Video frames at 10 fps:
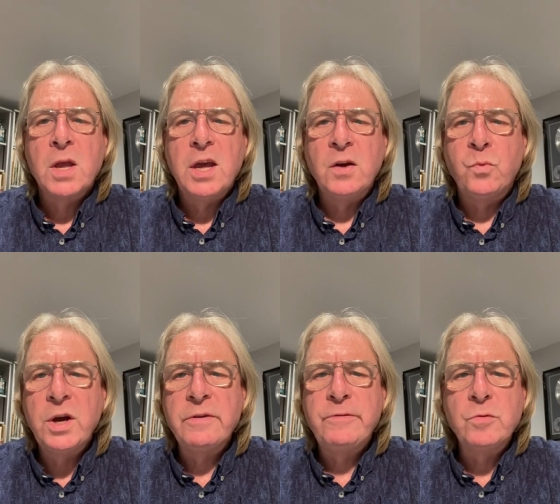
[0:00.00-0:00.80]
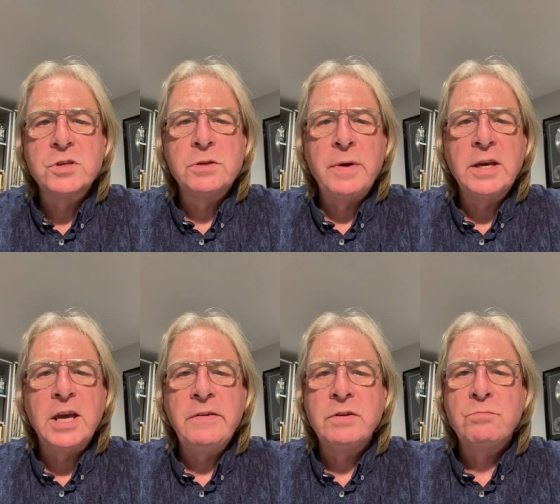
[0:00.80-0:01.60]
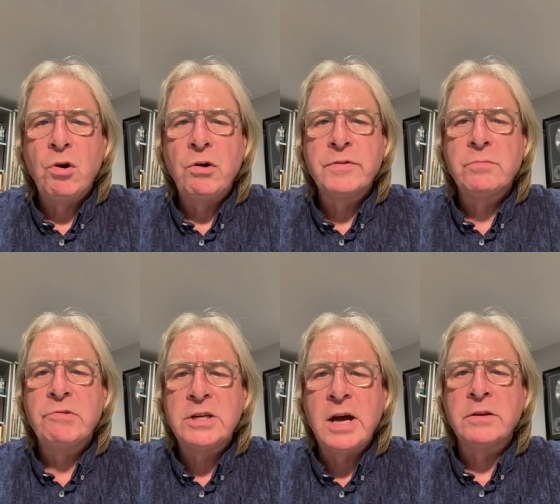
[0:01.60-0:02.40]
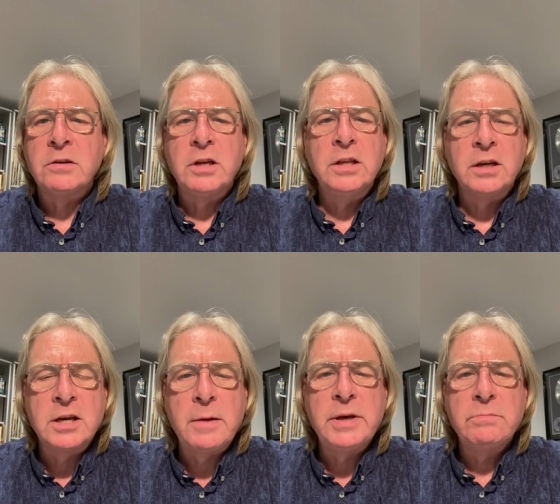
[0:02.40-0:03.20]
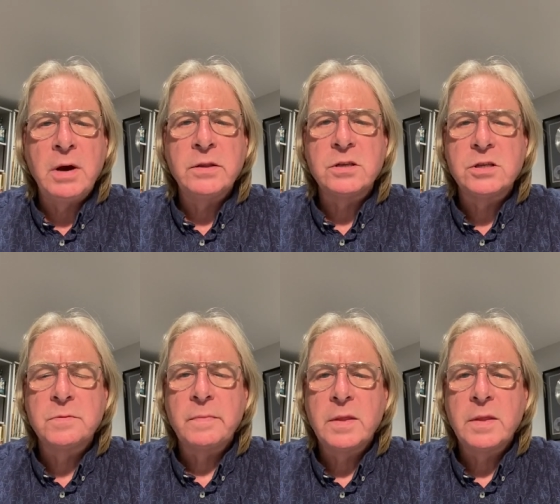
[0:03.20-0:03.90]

If we're forced to make even more of them redundant in the coming months,